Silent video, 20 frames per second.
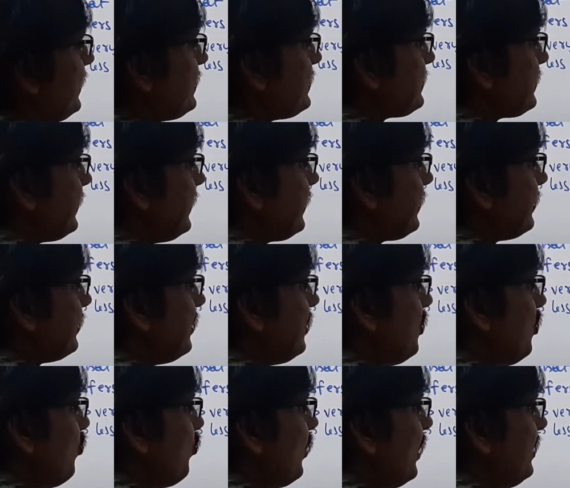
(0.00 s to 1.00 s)
us take
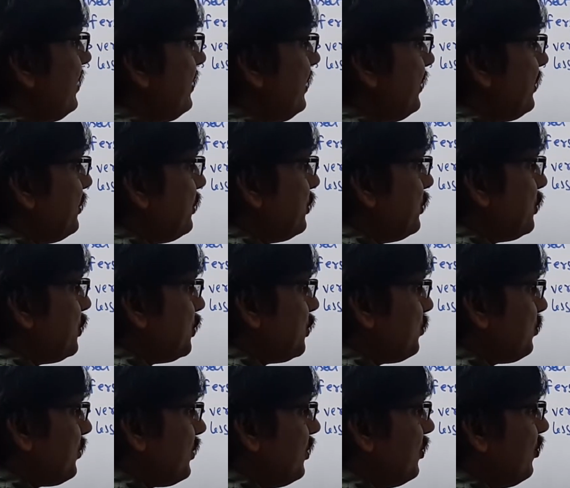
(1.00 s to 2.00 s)
one
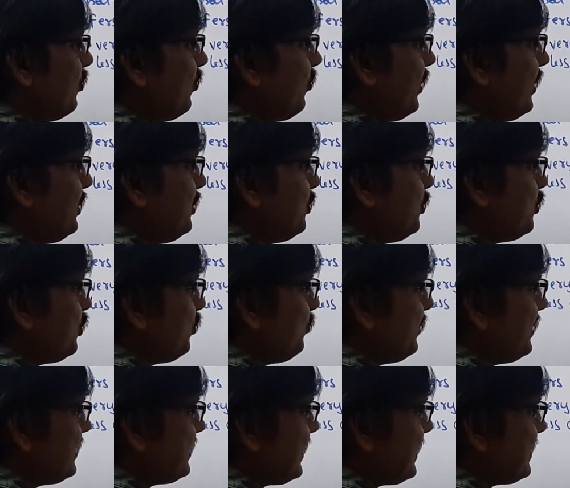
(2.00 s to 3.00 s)
YouTube. One YouTube
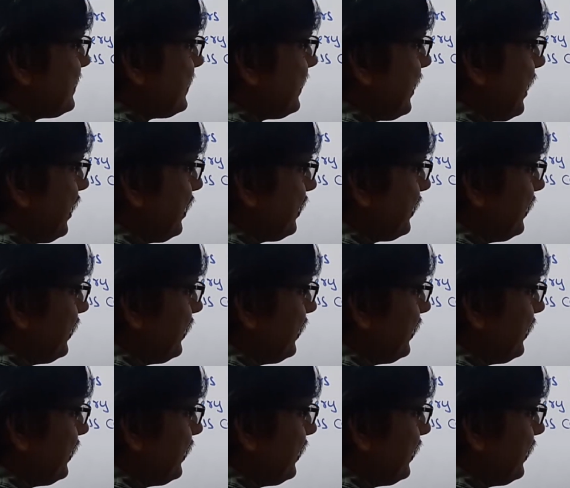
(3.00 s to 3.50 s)
in sense not a